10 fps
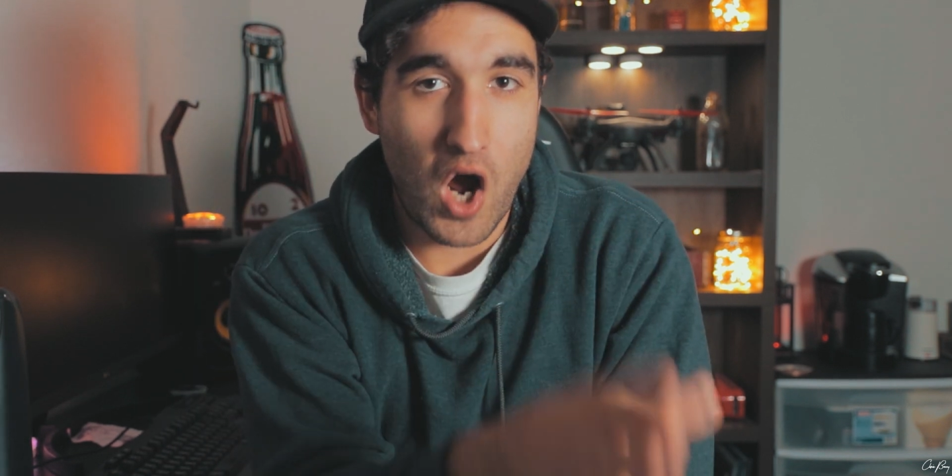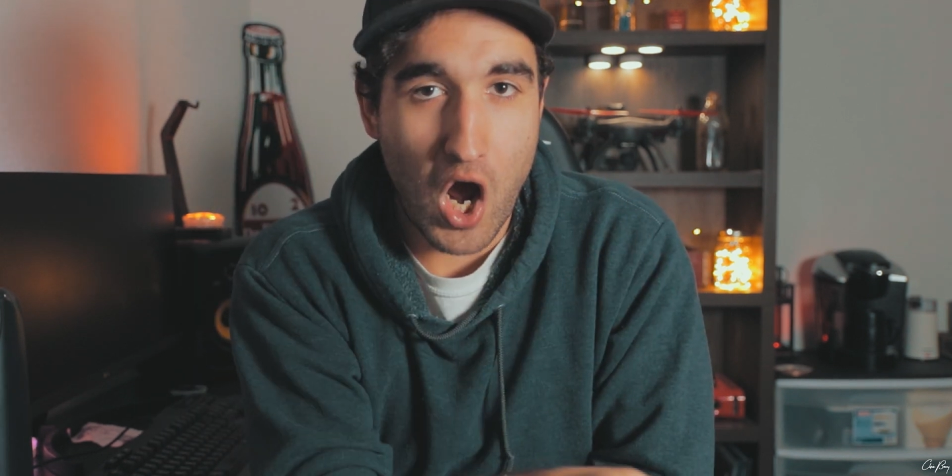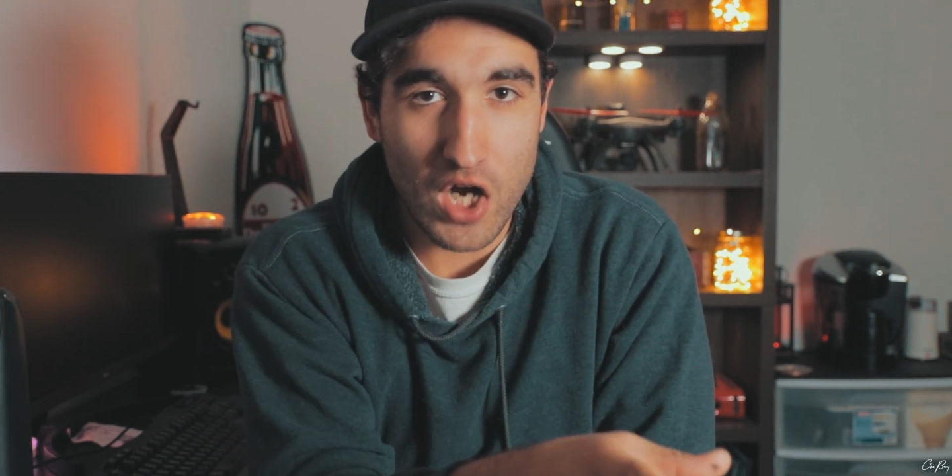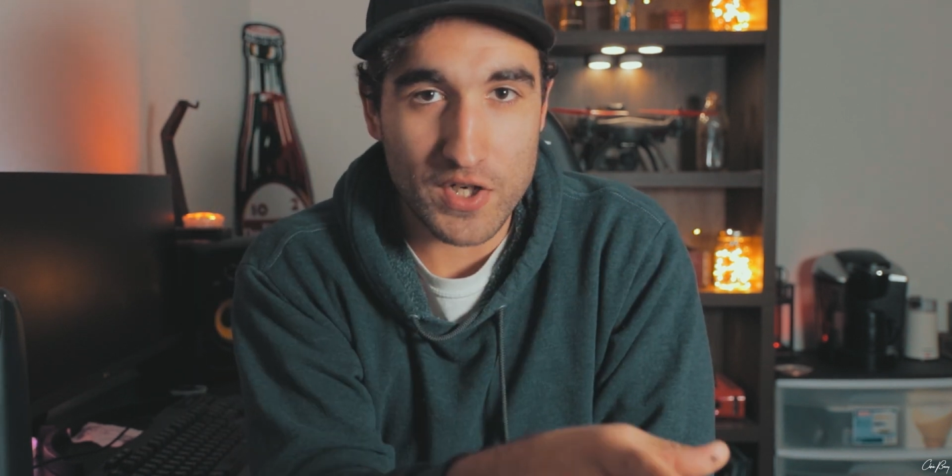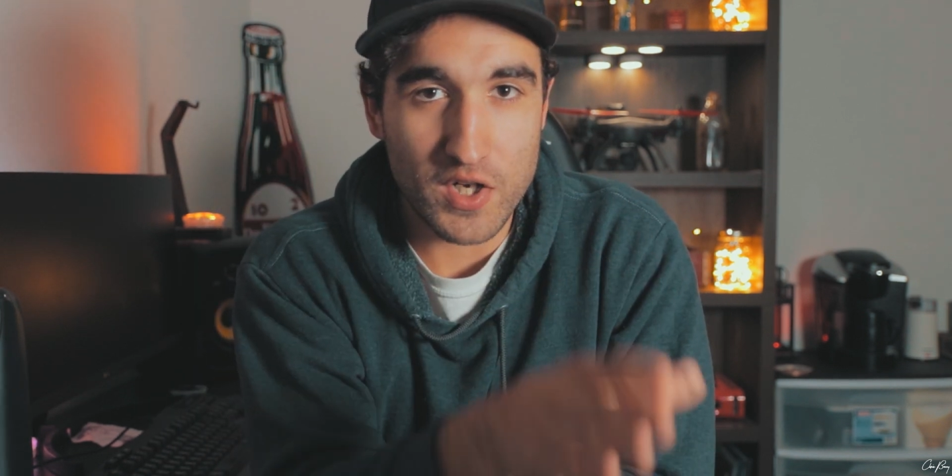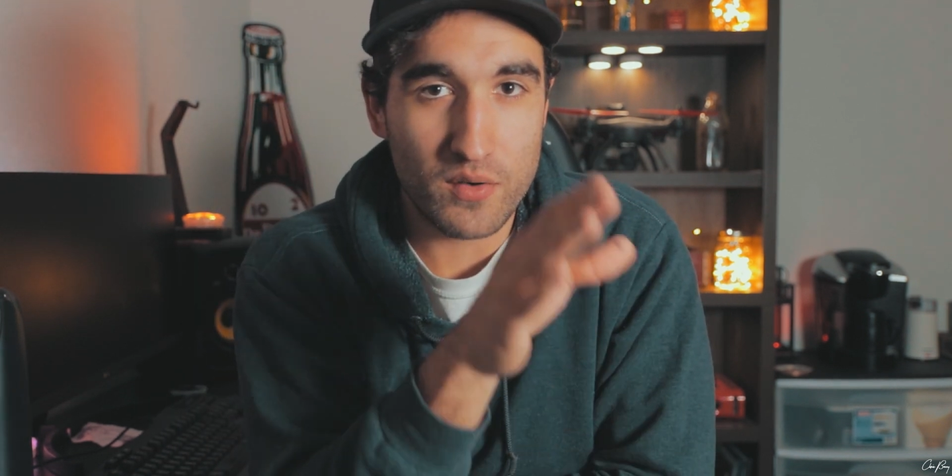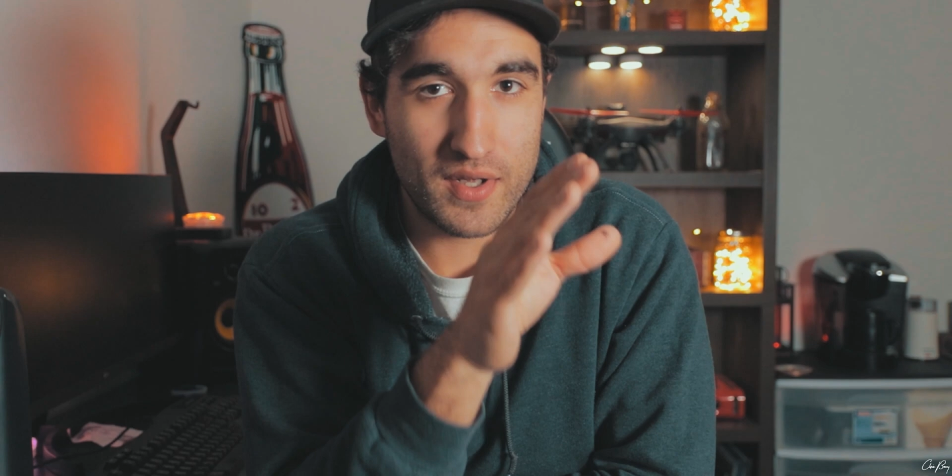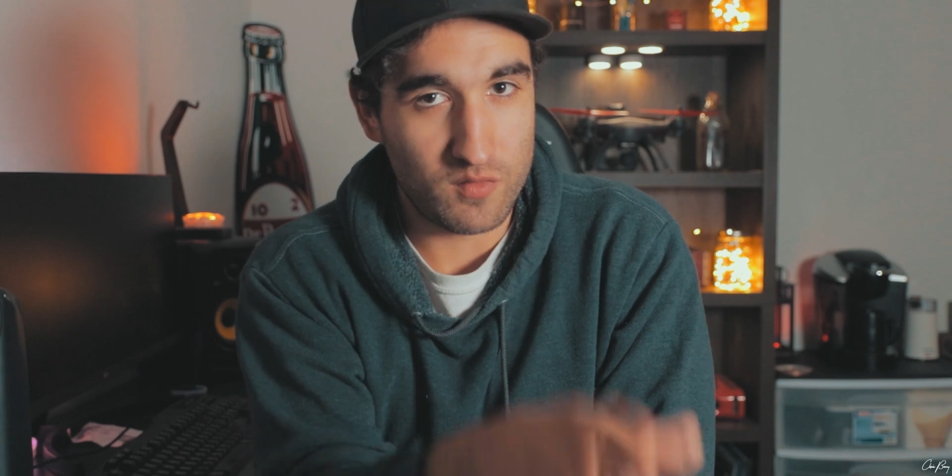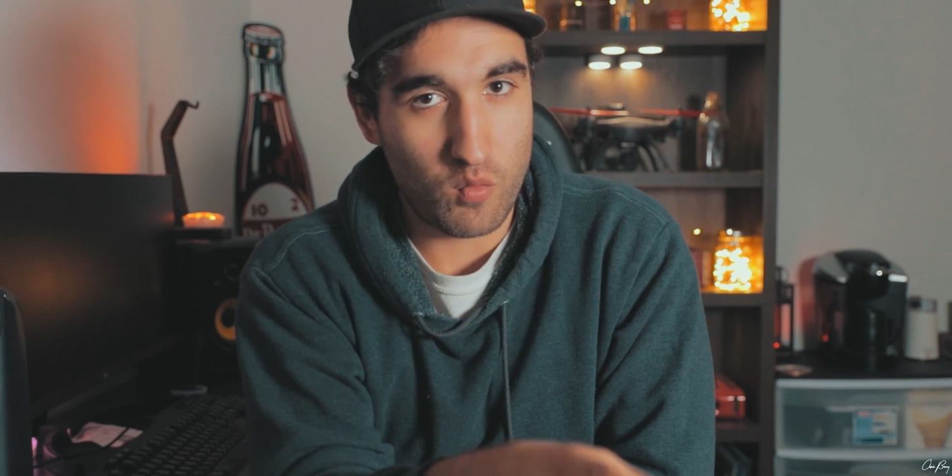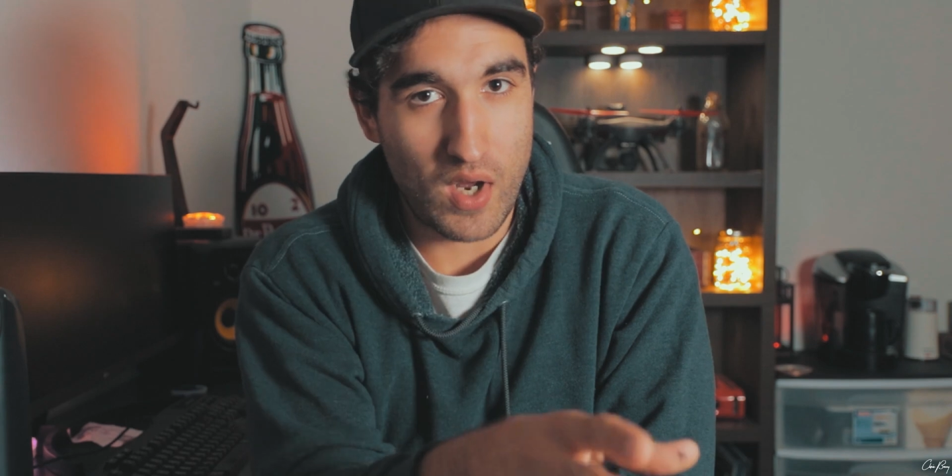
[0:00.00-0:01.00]
audio
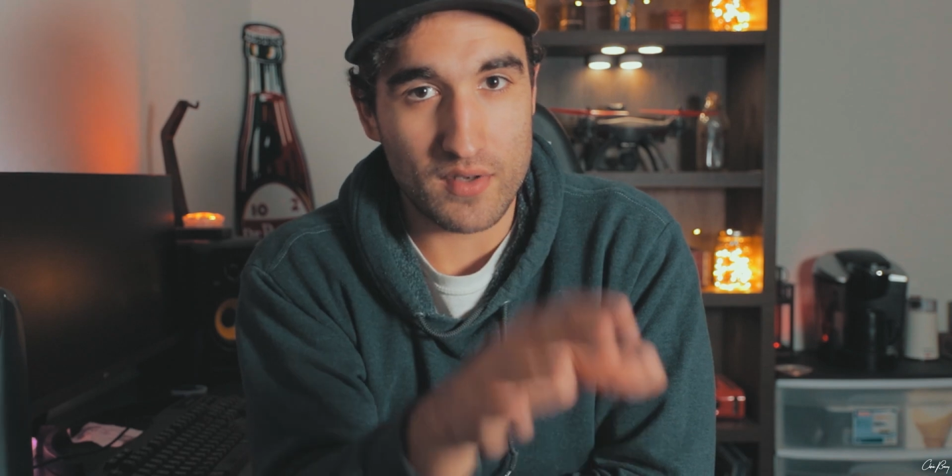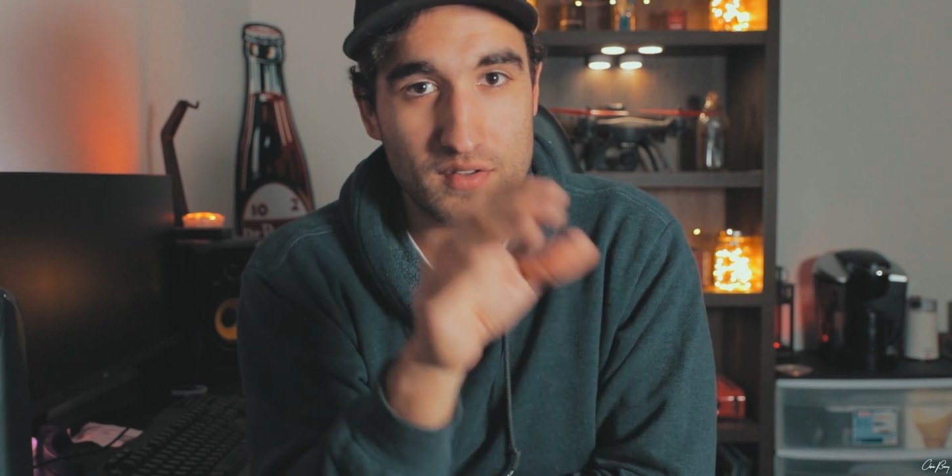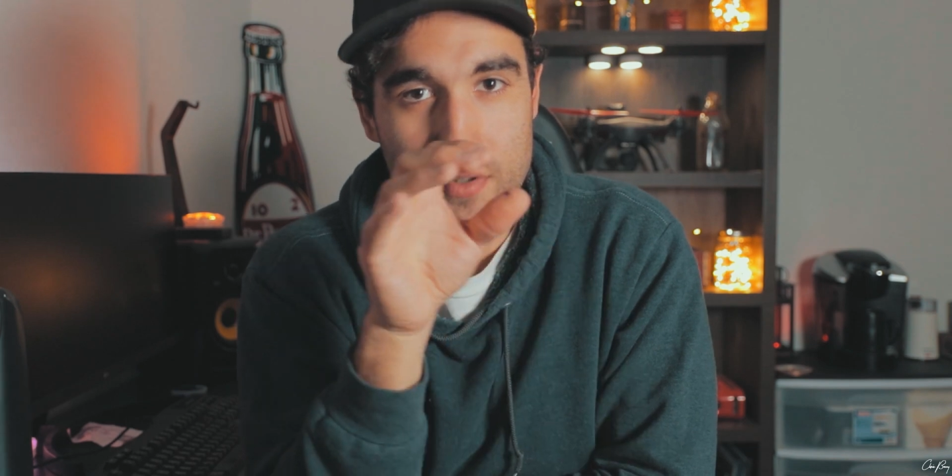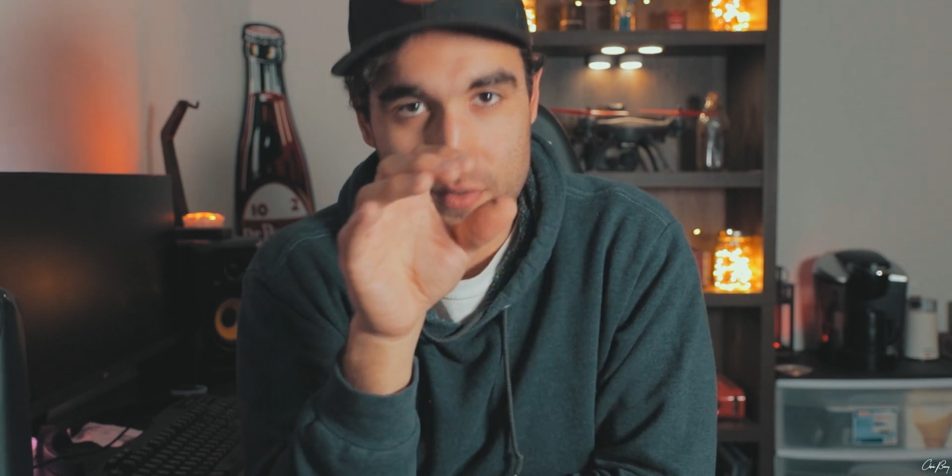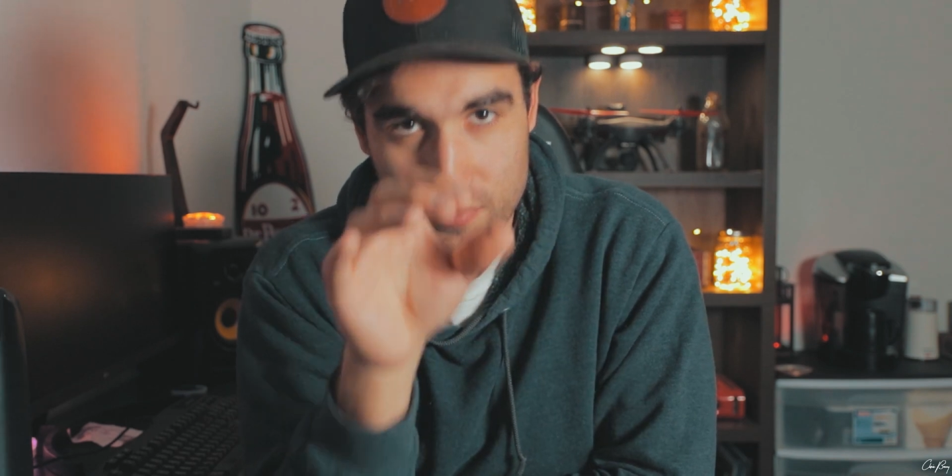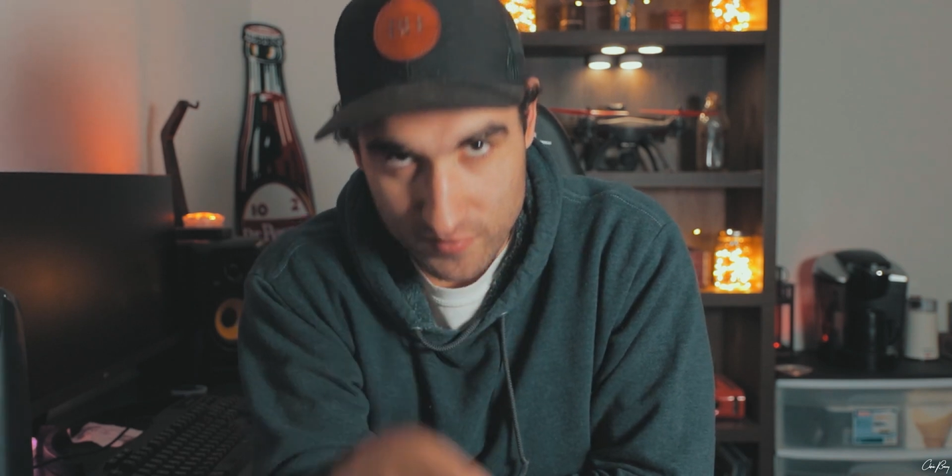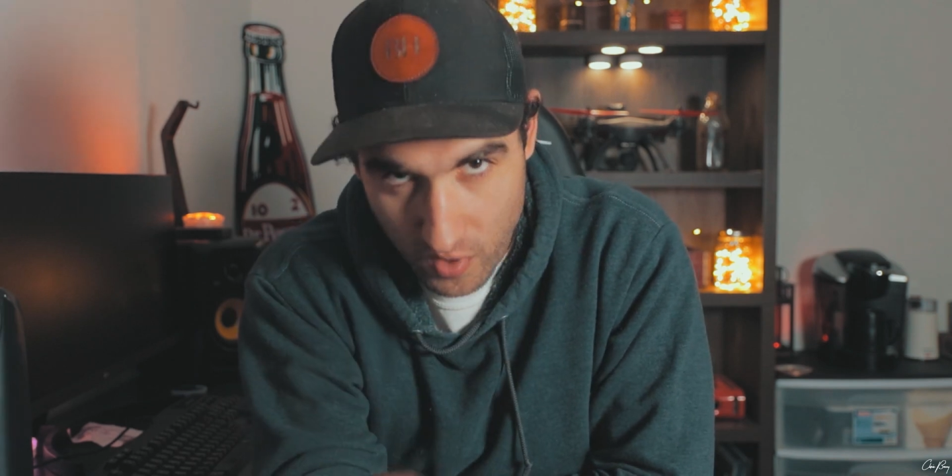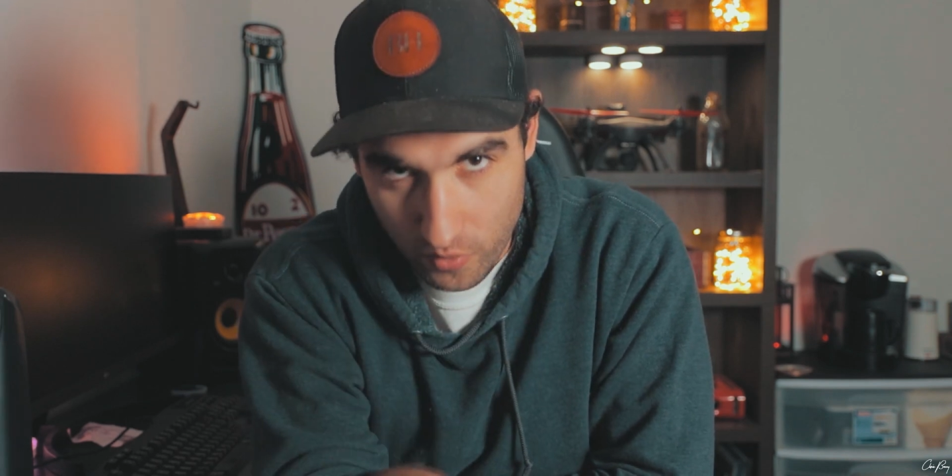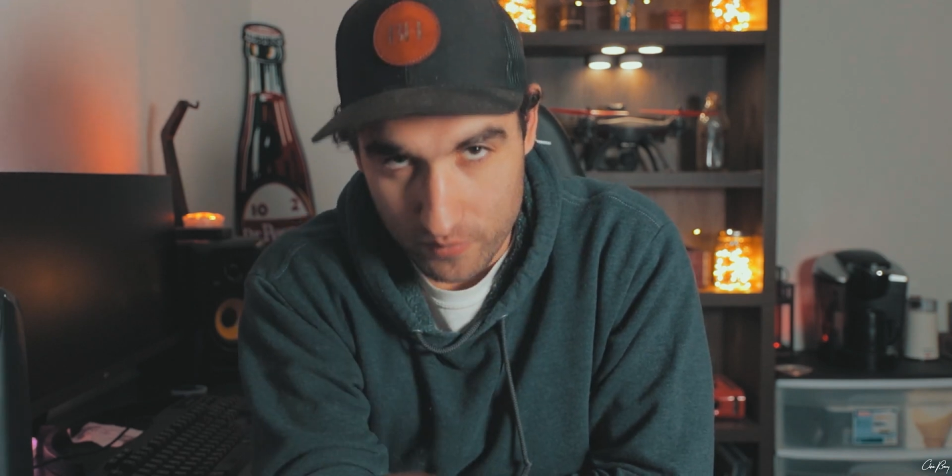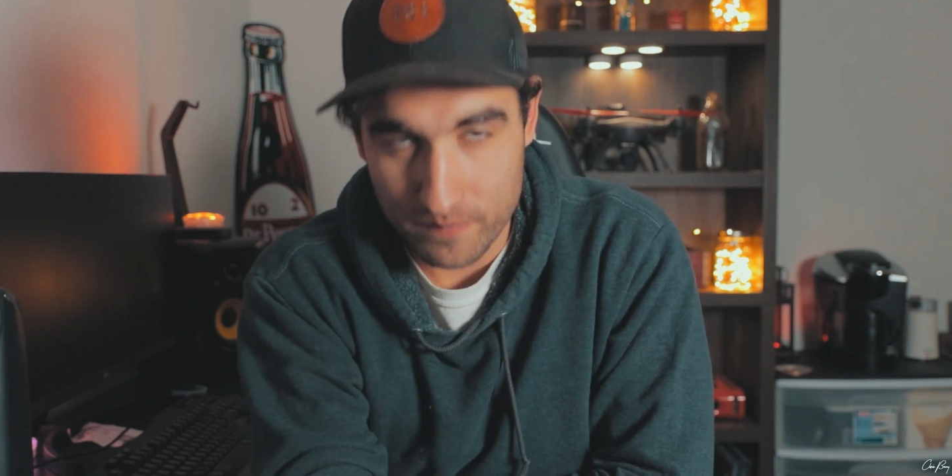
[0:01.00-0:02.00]
as well. So